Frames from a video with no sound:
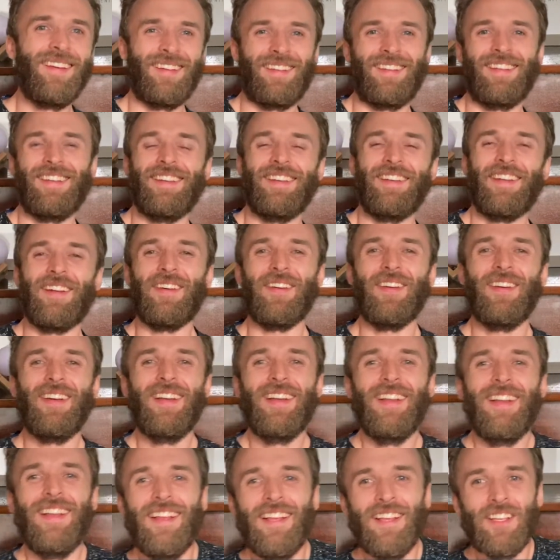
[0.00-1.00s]
you know,
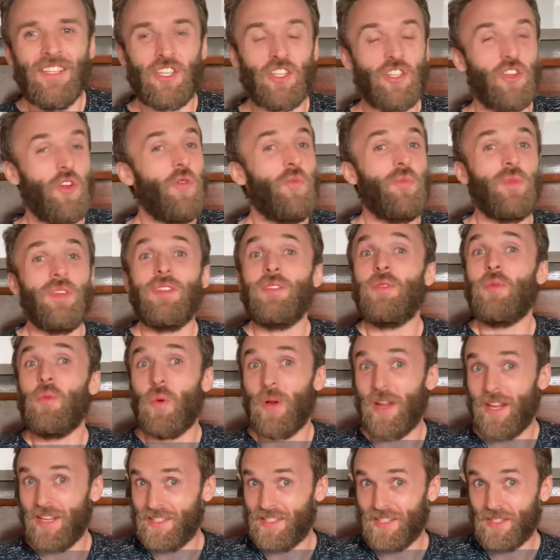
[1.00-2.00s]
show me the
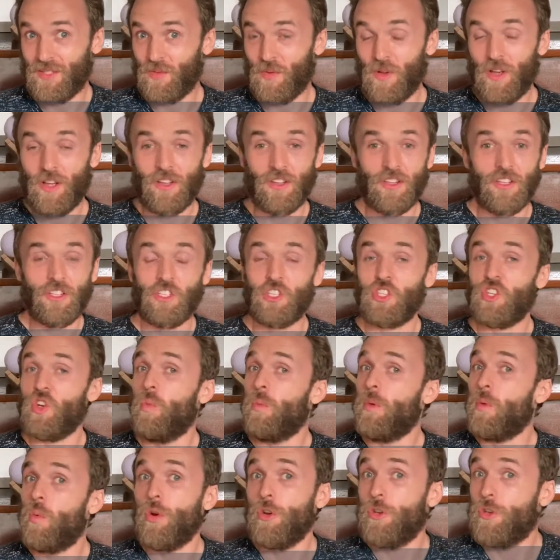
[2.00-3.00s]
ways as well, and show
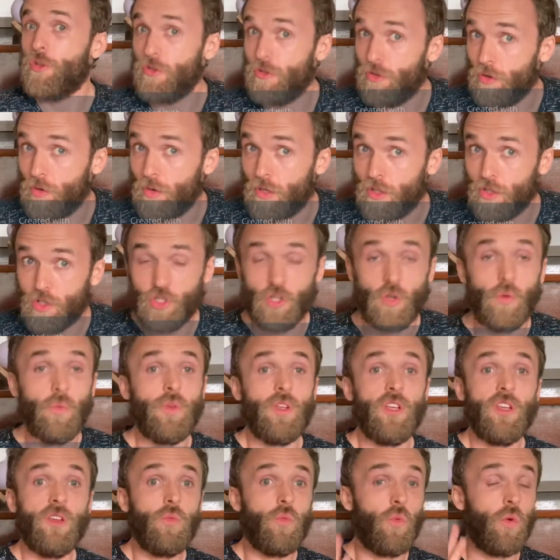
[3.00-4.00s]
me what you're doing, show
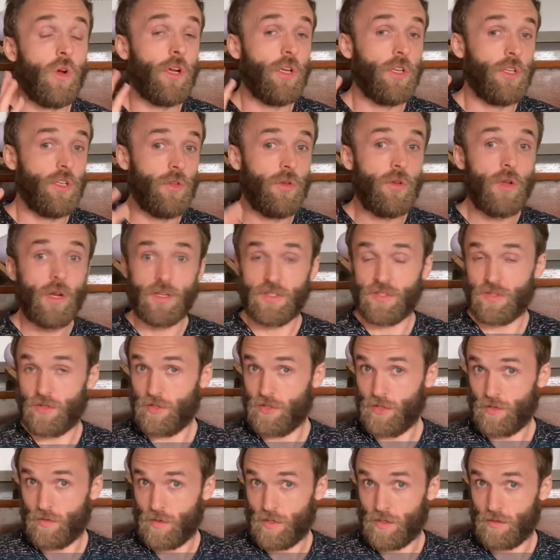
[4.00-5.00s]
me what you guys are
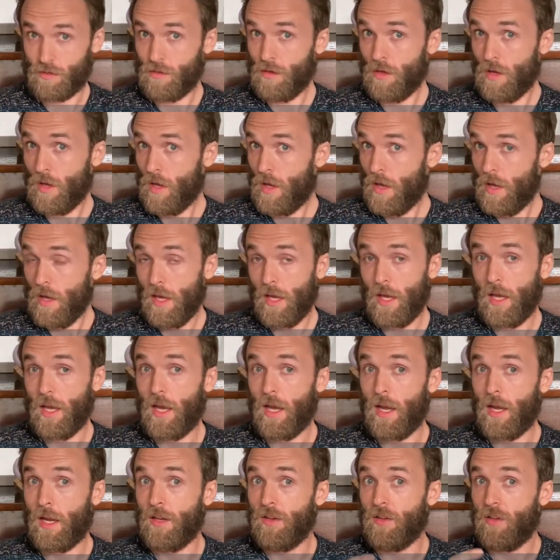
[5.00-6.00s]
doing,
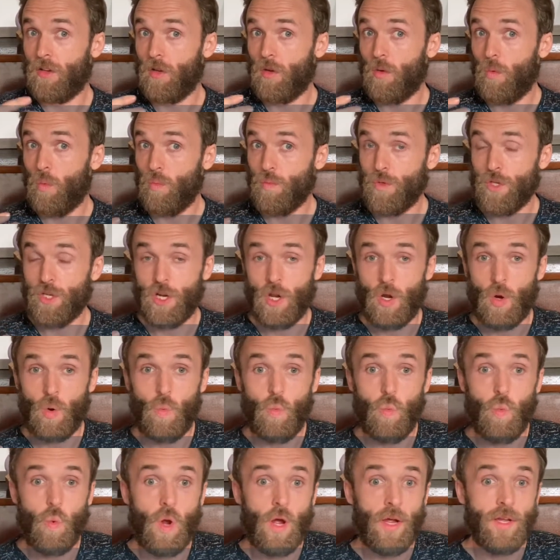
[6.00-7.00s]
and you know,
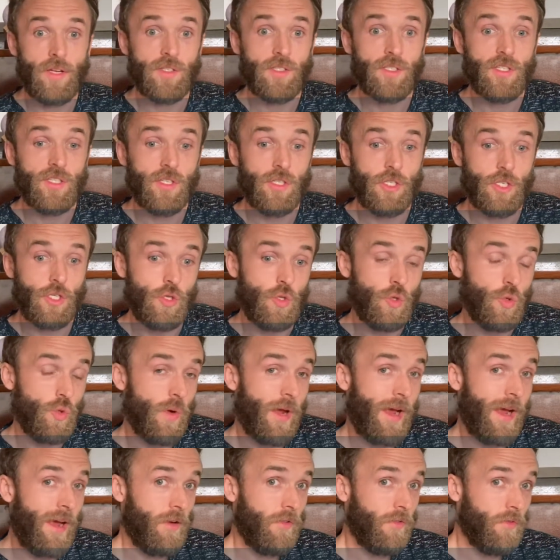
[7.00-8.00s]
what you
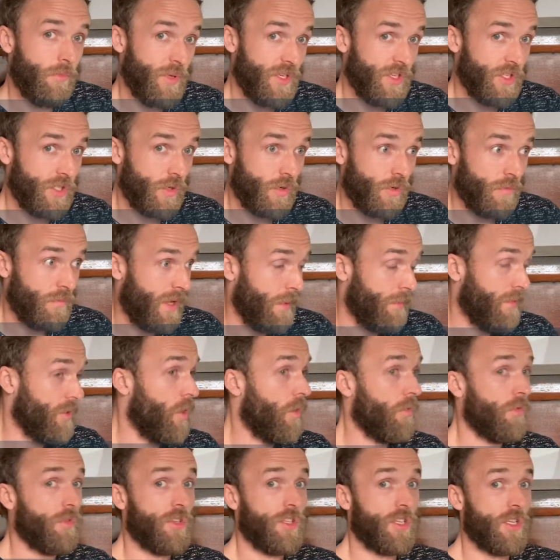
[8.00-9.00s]
have been doing maybe
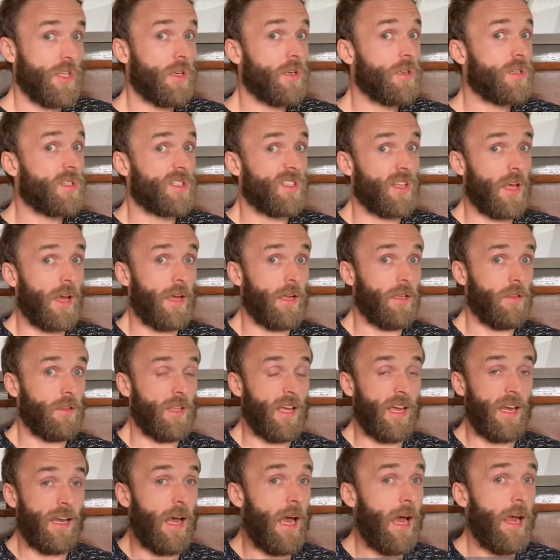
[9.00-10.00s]
over the years that
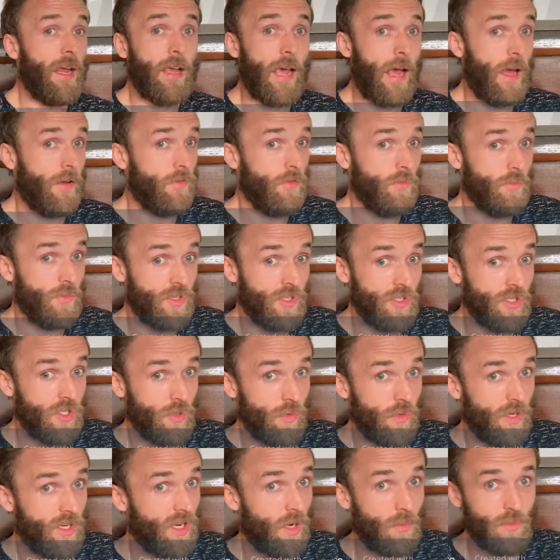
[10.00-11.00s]
I haven't been
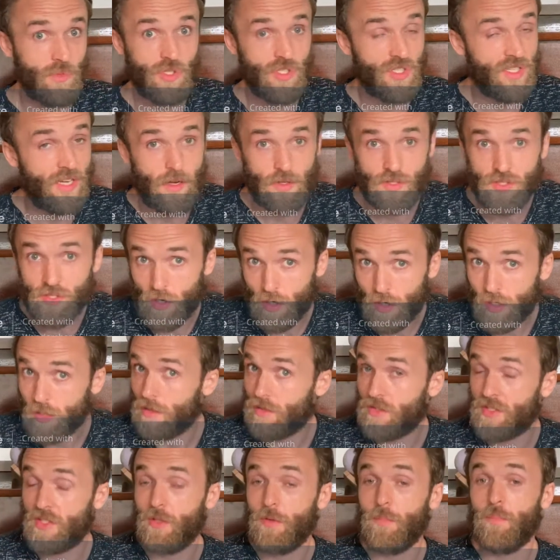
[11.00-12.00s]
doing, and I'm just now starting.
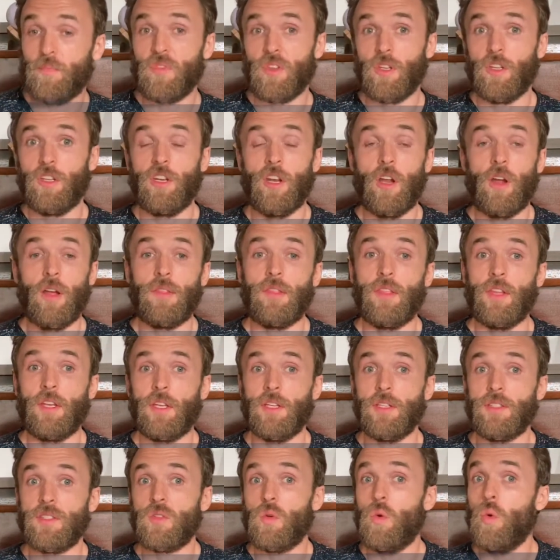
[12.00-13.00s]
So, you know, I think
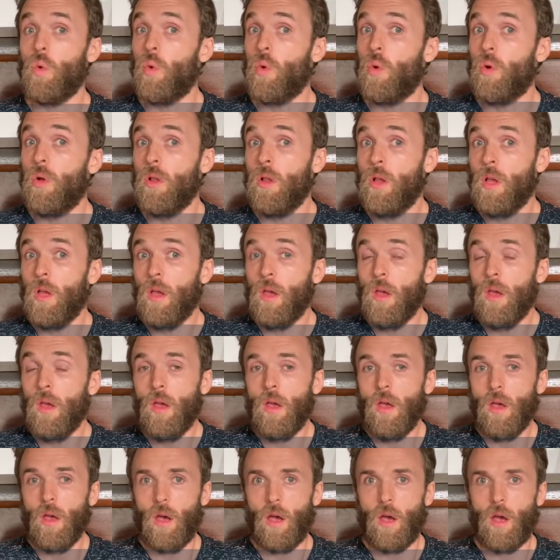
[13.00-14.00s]
it's cool
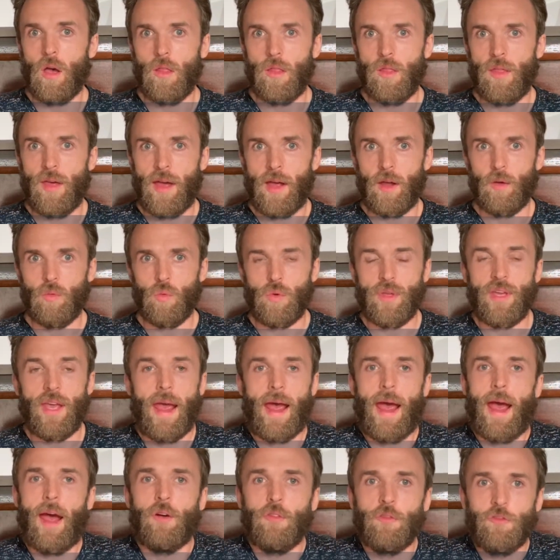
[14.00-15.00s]
that we
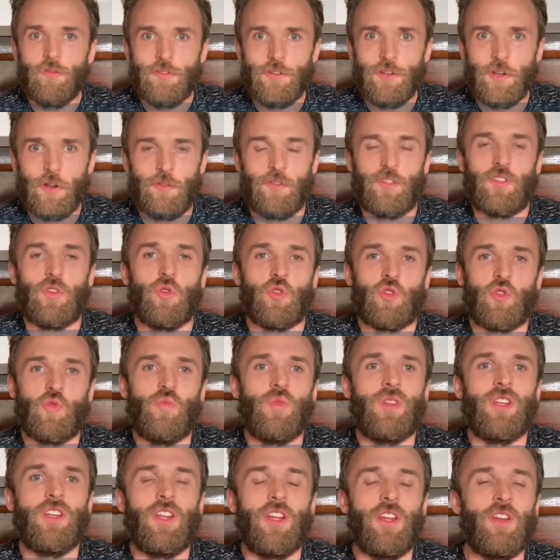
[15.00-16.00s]
have, you know, social
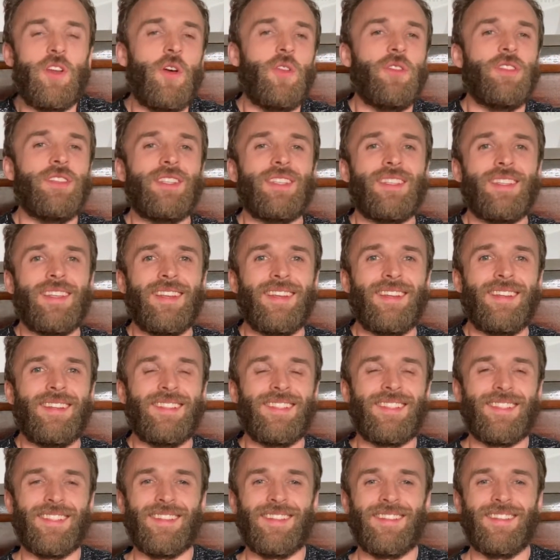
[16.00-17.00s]
media and all these
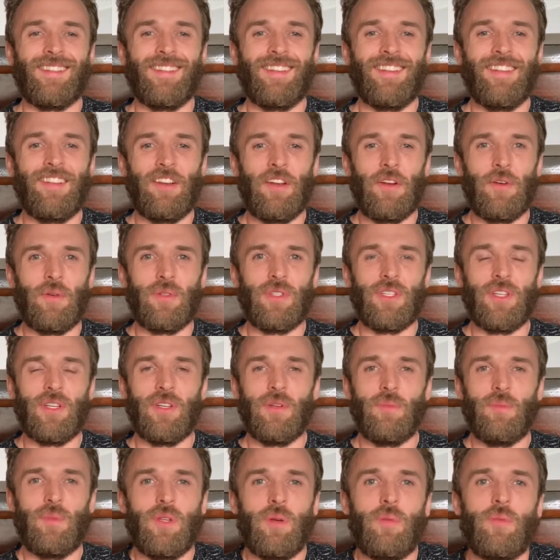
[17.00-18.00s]
things, and, you know, to
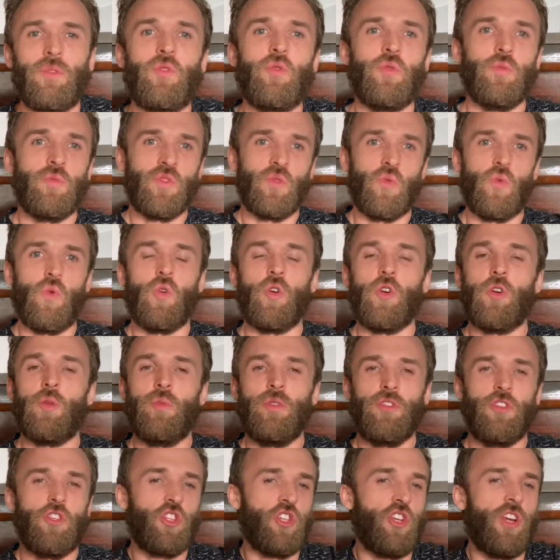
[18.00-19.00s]
be able to absorb
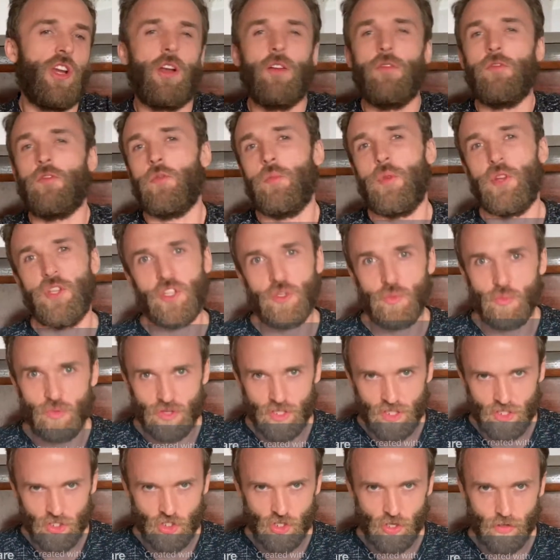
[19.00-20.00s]
and share information with
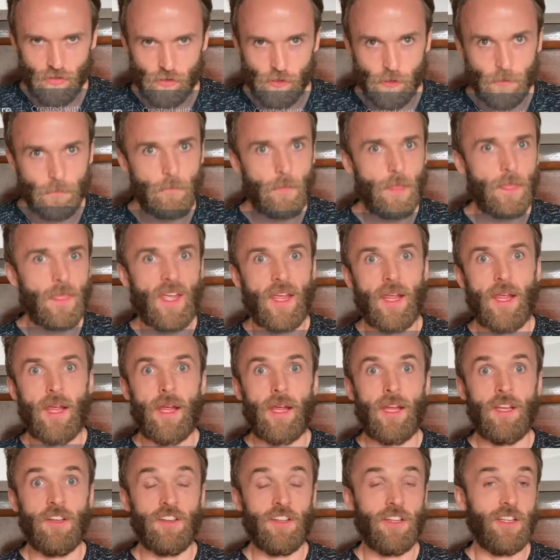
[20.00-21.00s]
each other.
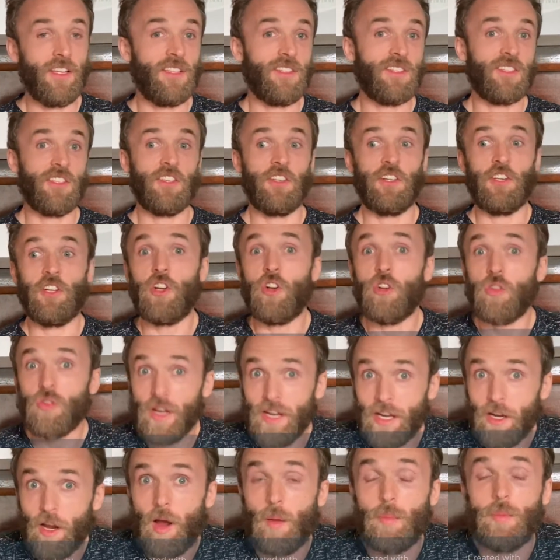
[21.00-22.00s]
And it's a
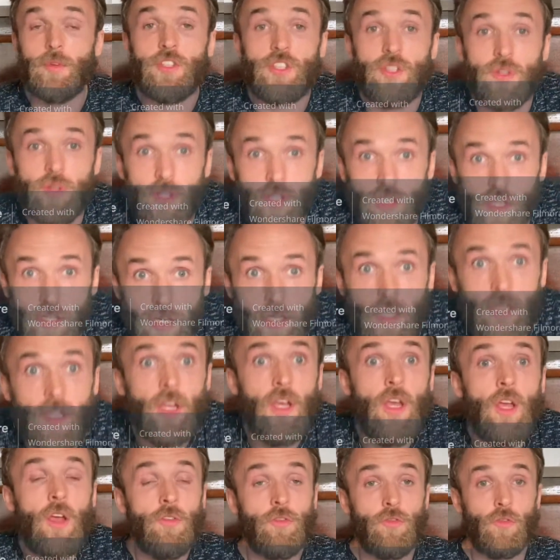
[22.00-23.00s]
great opportunity
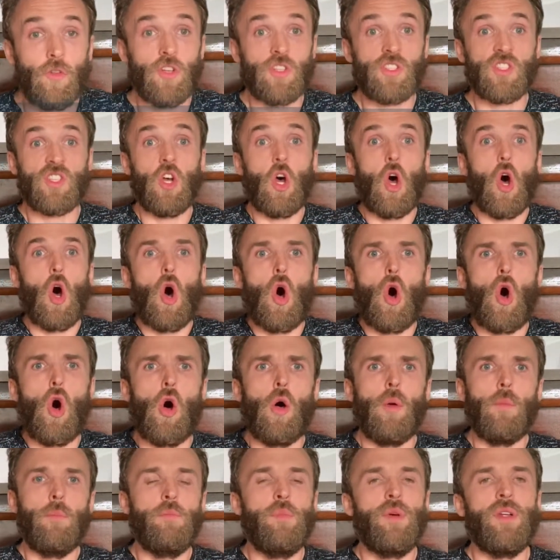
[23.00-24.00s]
for us to
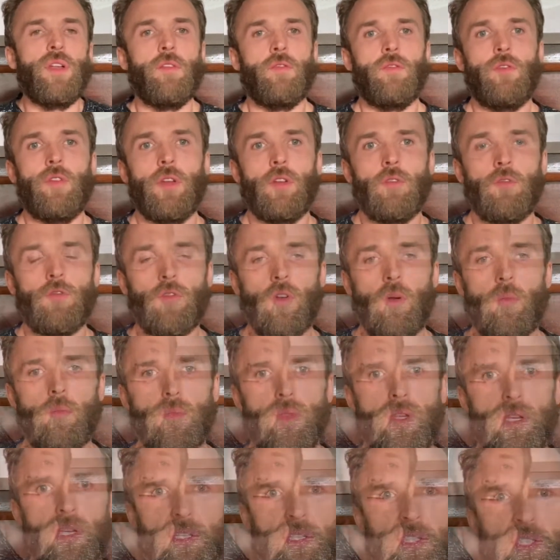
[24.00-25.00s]
all benefit from
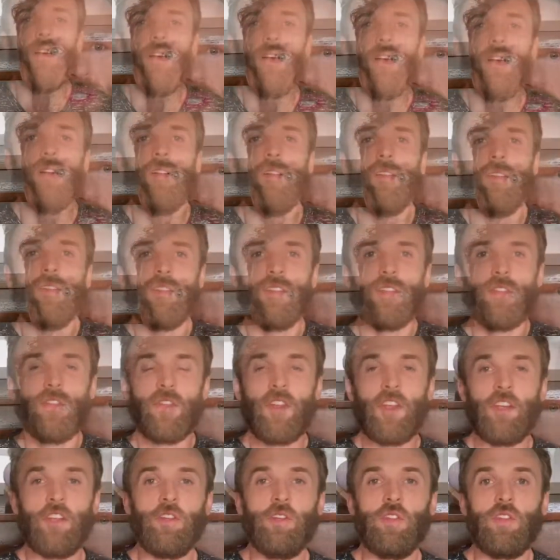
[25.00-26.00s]
this. So
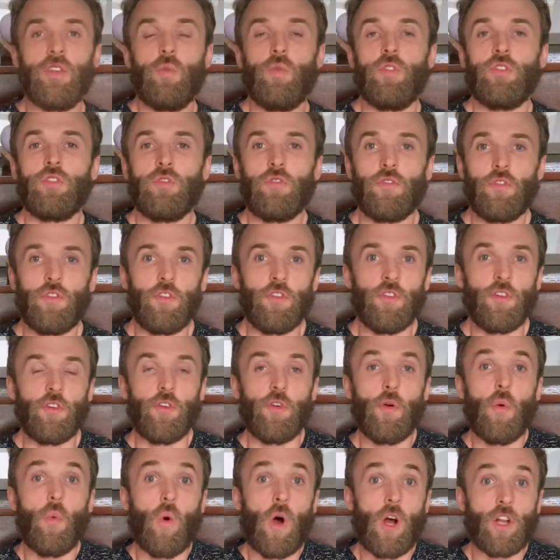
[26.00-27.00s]
thank you so much
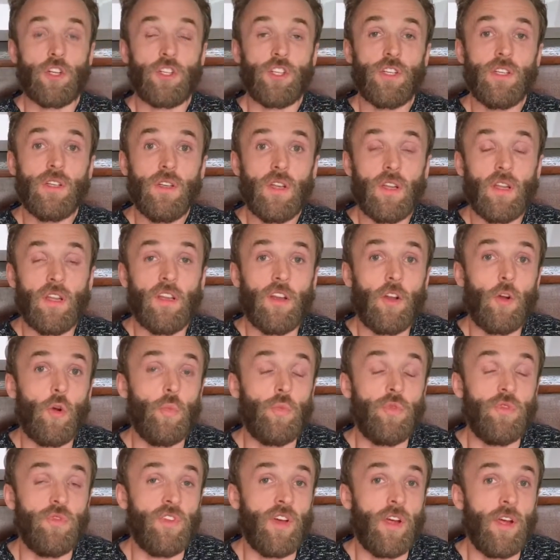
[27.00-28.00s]
for watching, and I hope
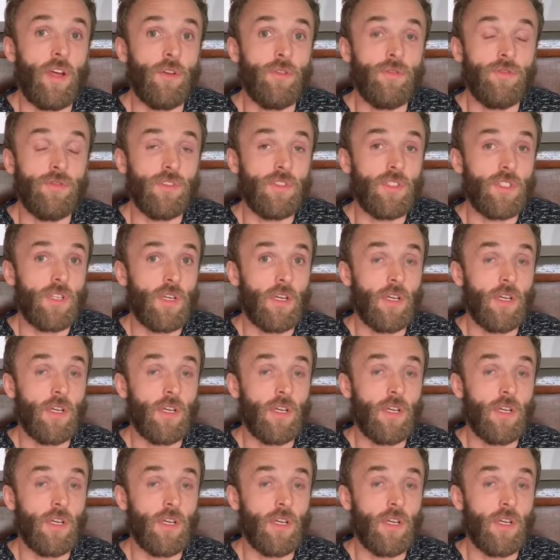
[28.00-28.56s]
you found